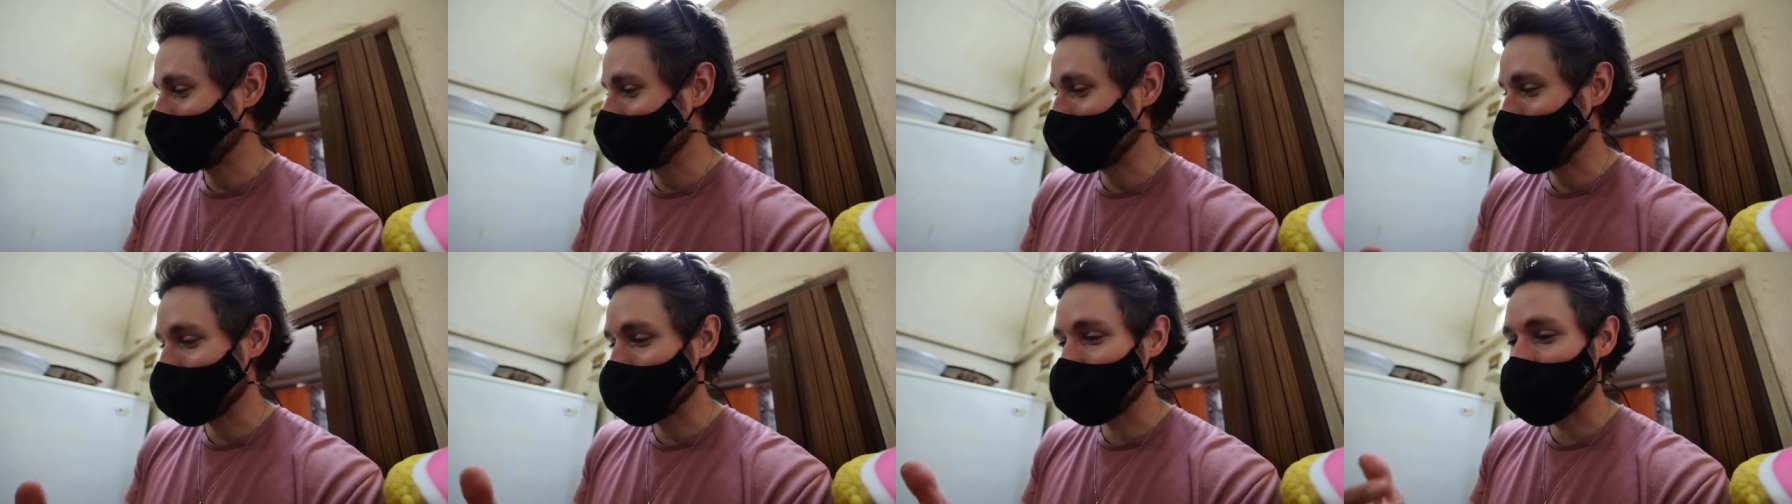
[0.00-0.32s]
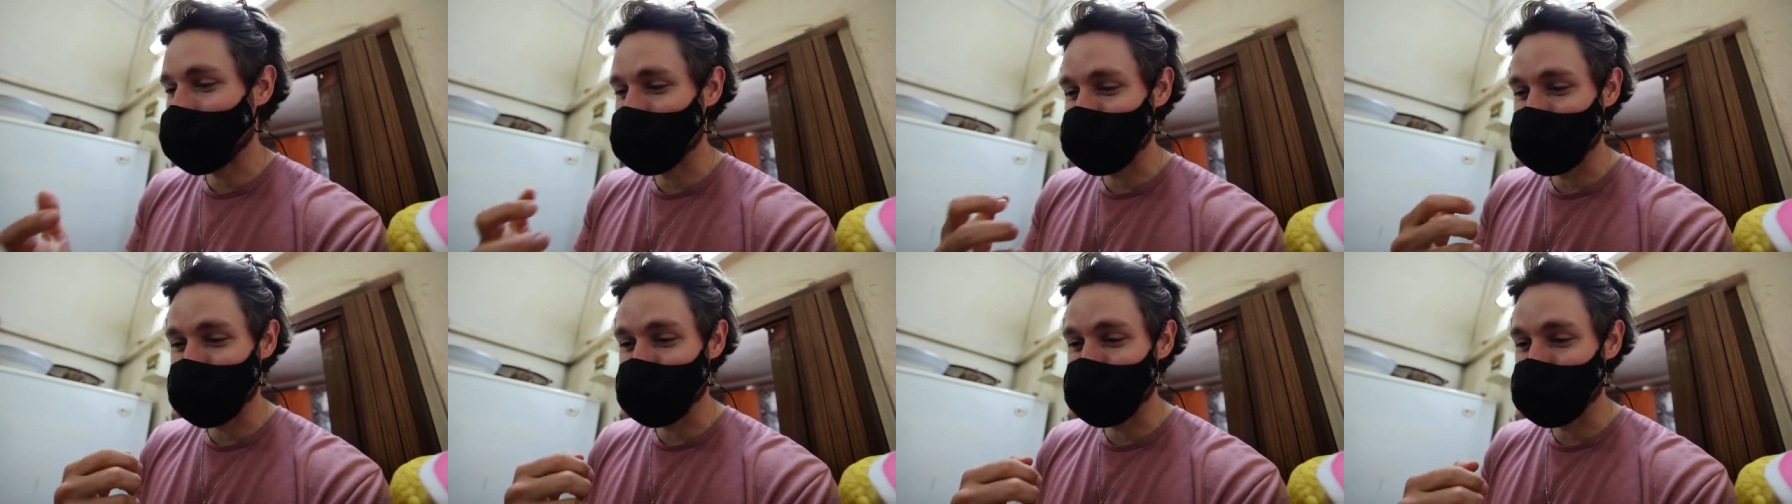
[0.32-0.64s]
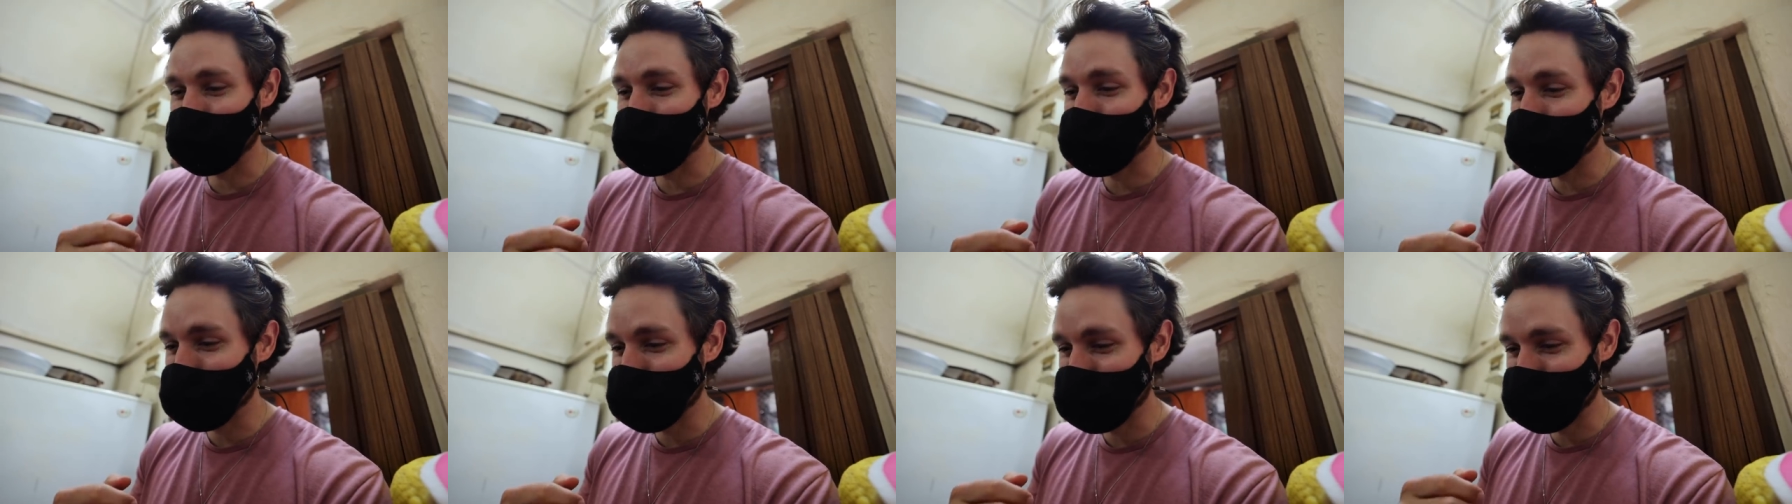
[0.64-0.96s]
that it waft up
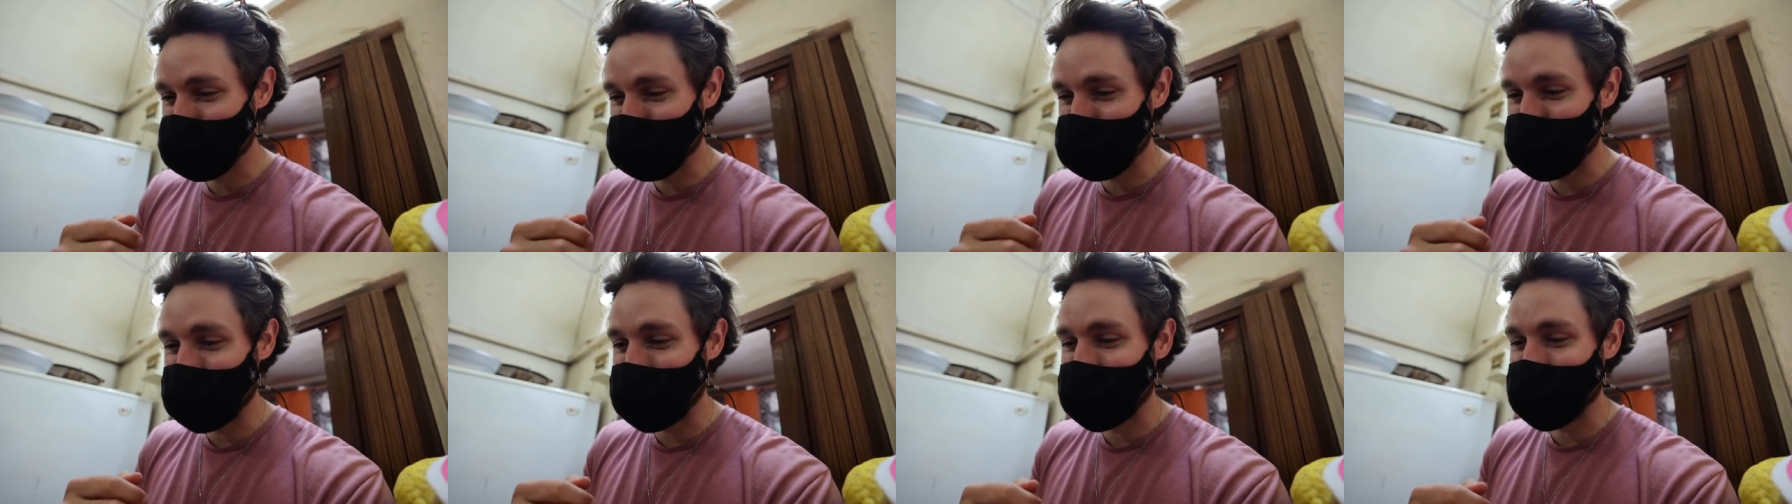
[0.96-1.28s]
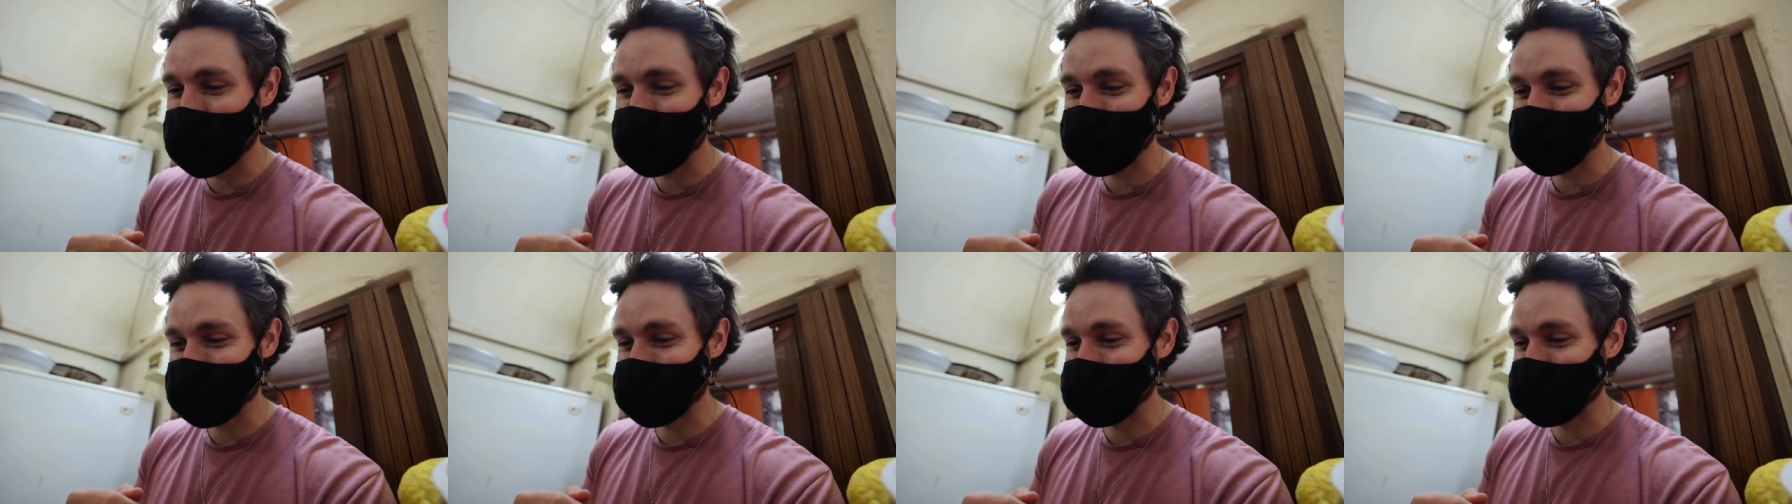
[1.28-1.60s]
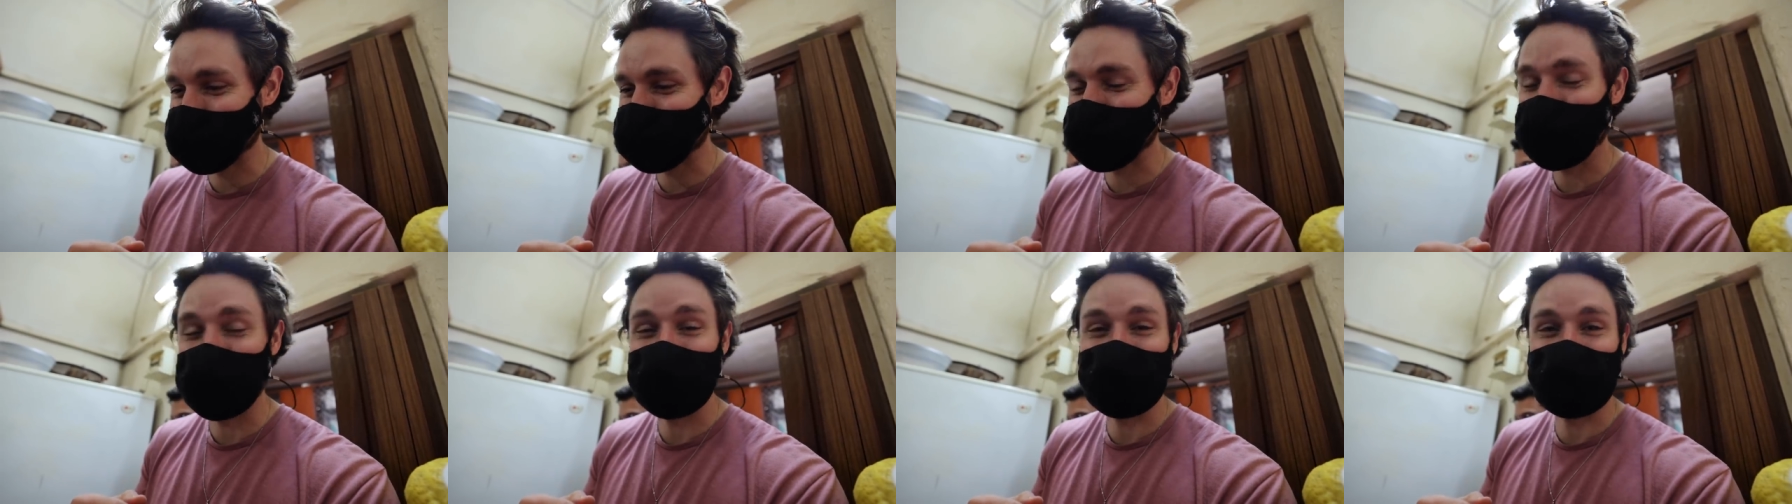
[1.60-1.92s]
real fast. That
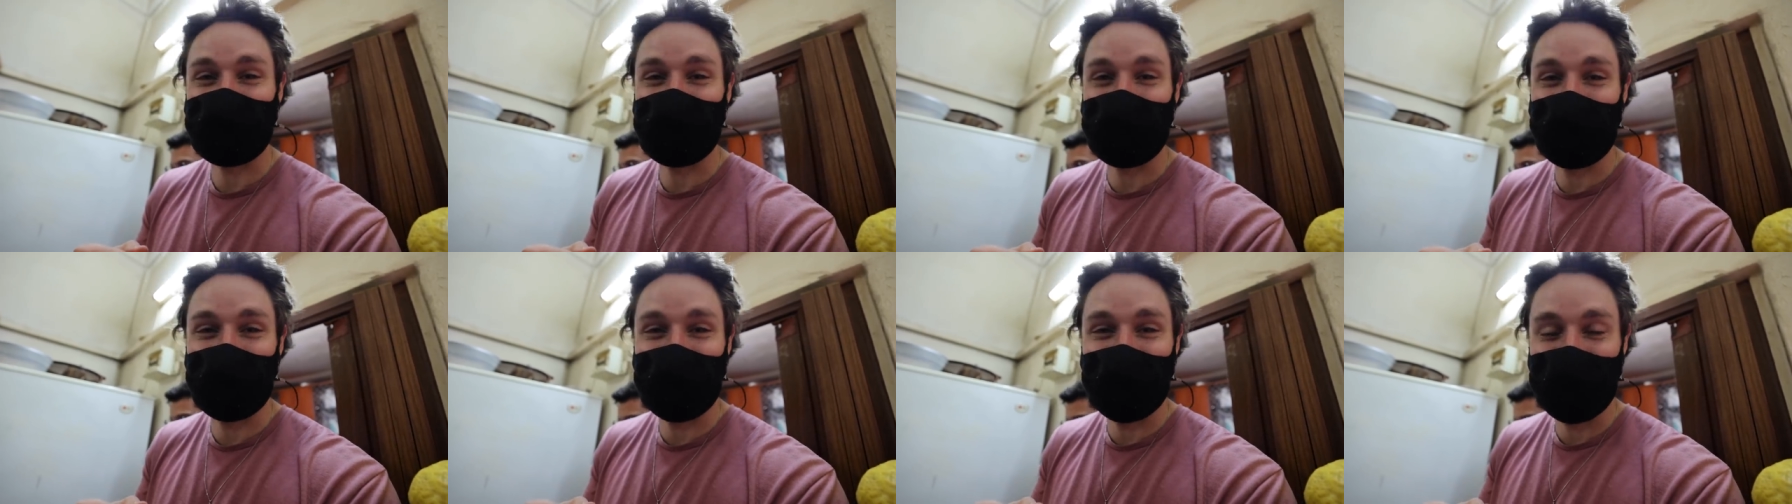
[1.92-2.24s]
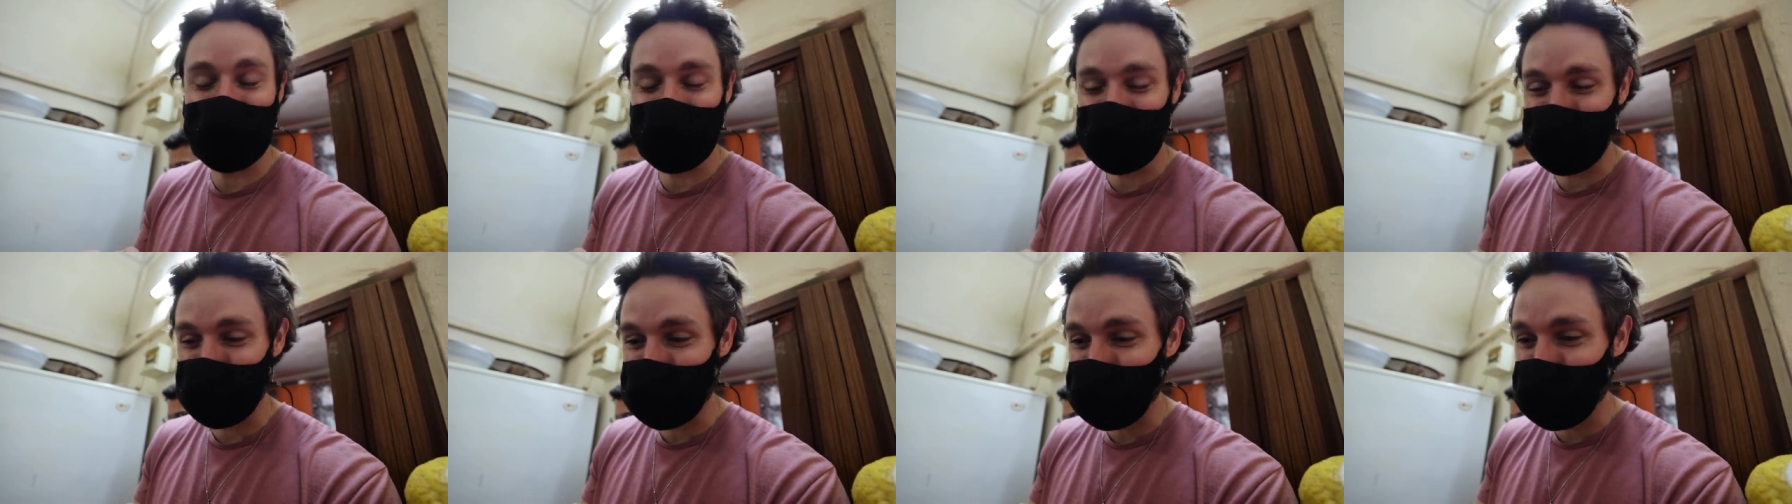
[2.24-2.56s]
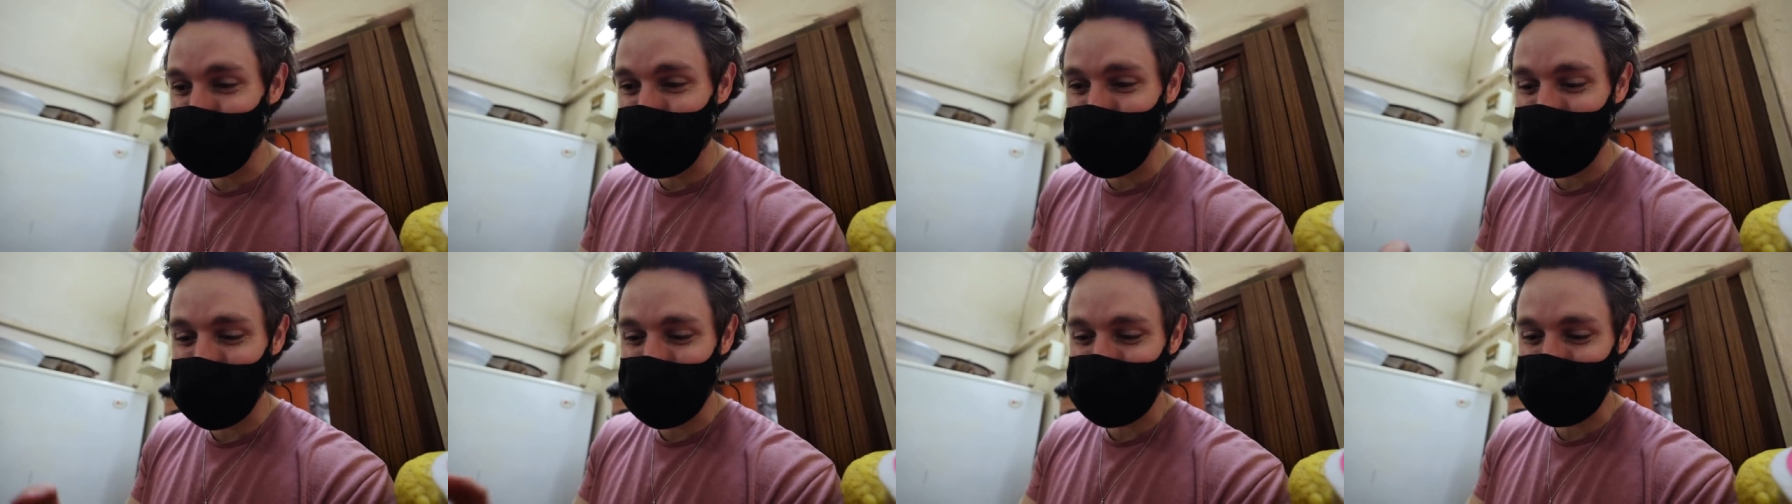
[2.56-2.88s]
smells pretty darn
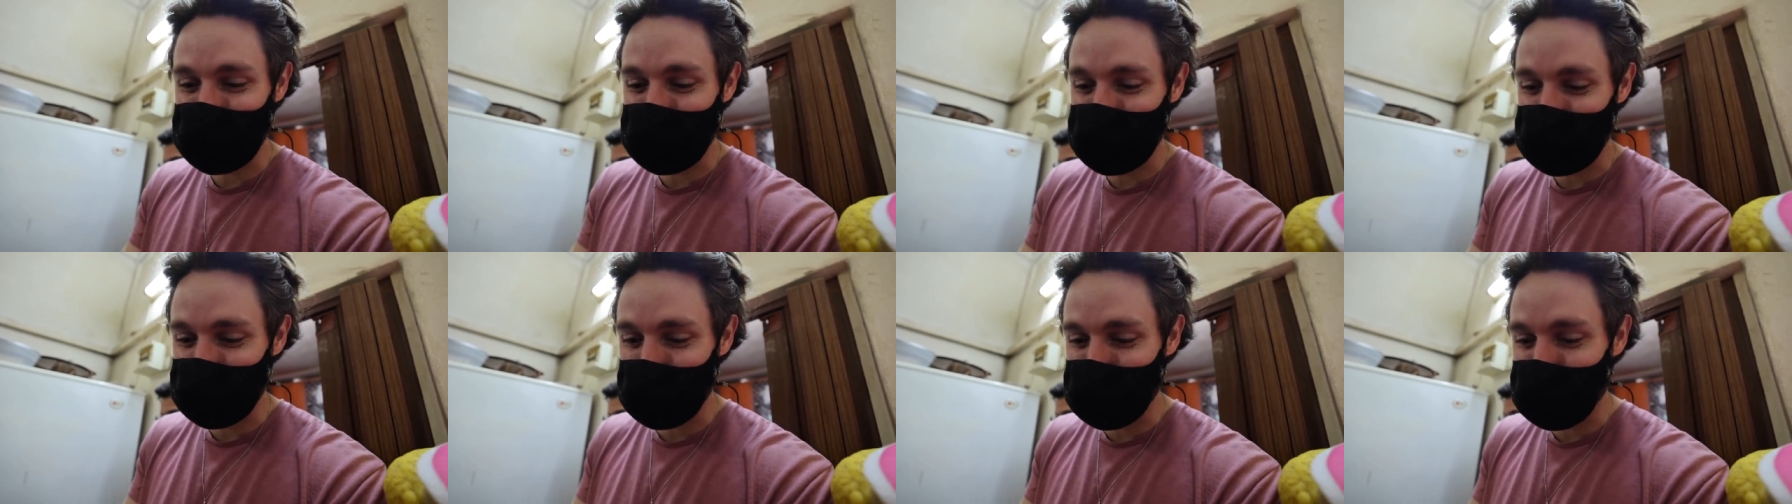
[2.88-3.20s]
good when that starts to